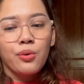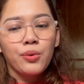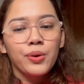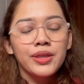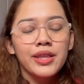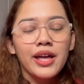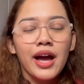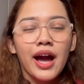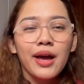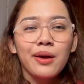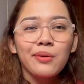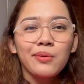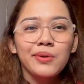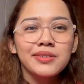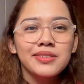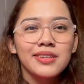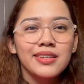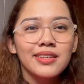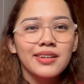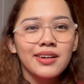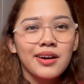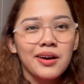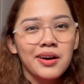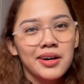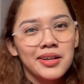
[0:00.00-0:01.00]
when I was
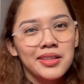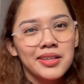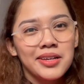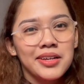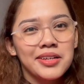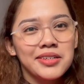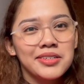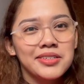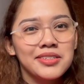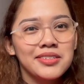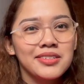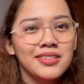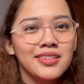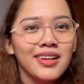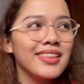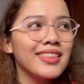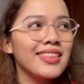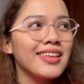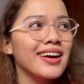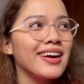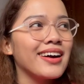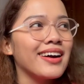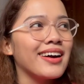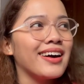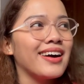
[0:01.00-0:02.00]
in college,
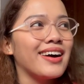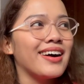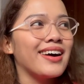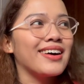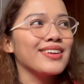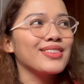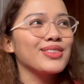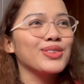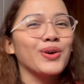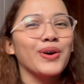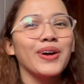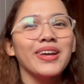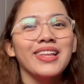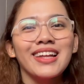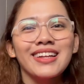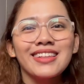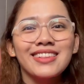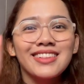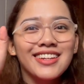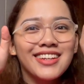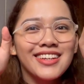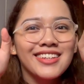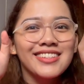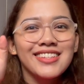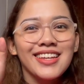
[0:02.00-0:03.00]
the
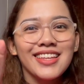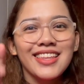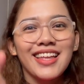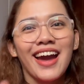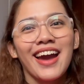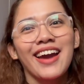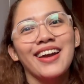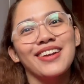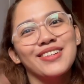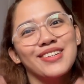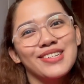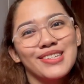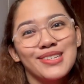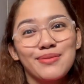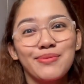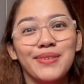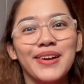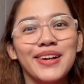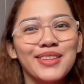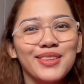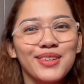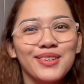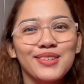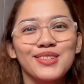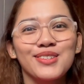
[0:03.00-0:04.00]
toiletries that I just
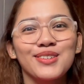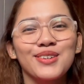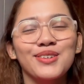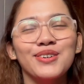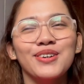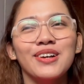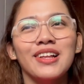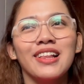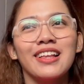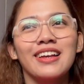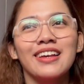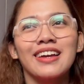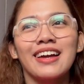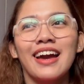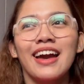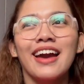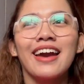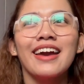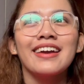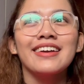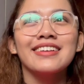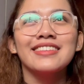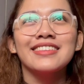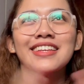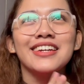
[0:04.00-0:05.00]
bring to school,
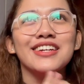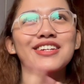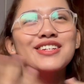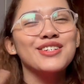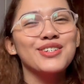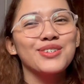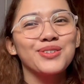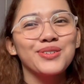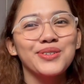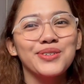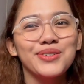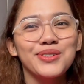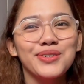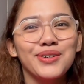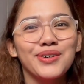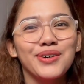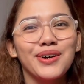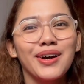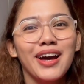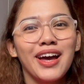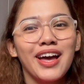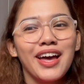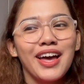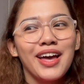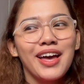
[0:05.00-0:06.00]
kay tissue
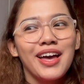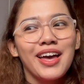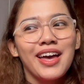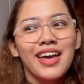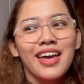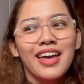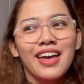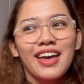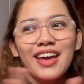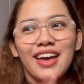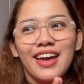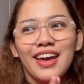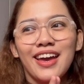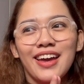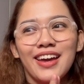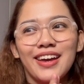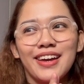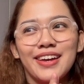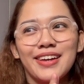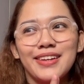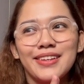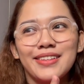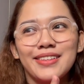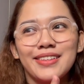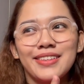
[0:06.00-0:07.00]

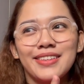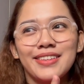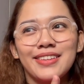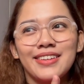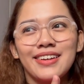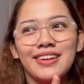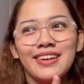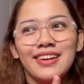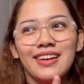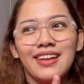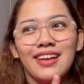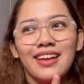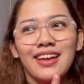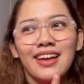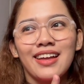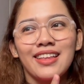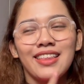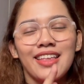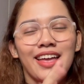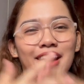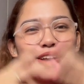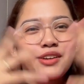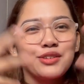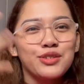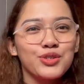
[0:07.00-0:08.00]
and an
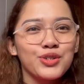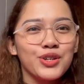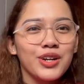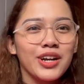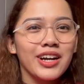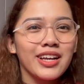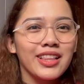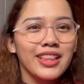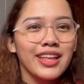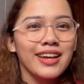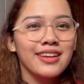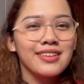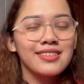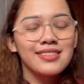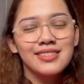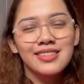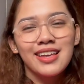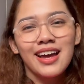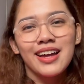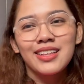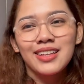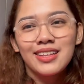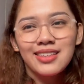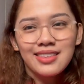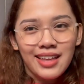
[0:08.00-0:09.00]
extra like
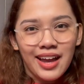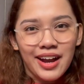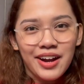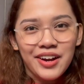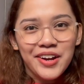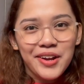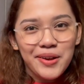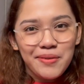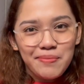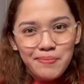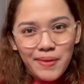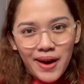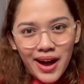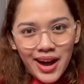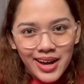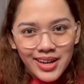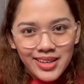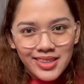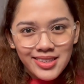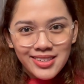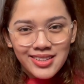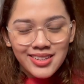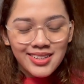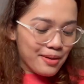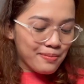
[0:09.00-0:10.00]
sanitary
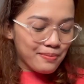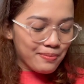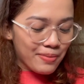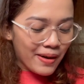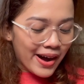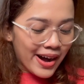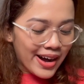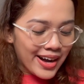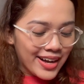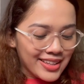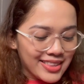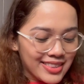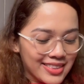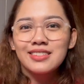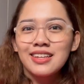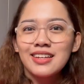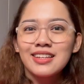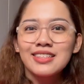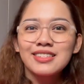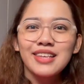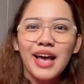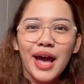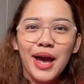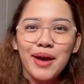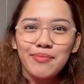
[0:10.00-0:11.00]
pad. But
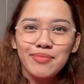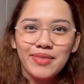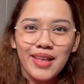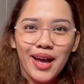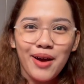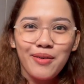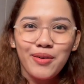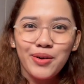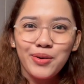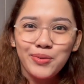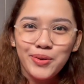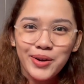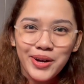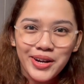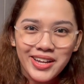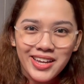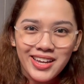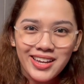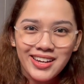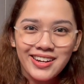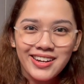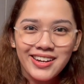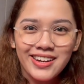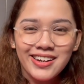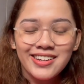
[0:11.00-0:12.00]
since I'm now a
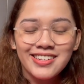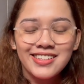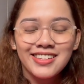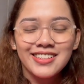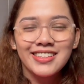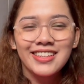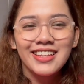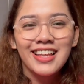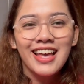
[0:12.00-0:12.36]
working girl,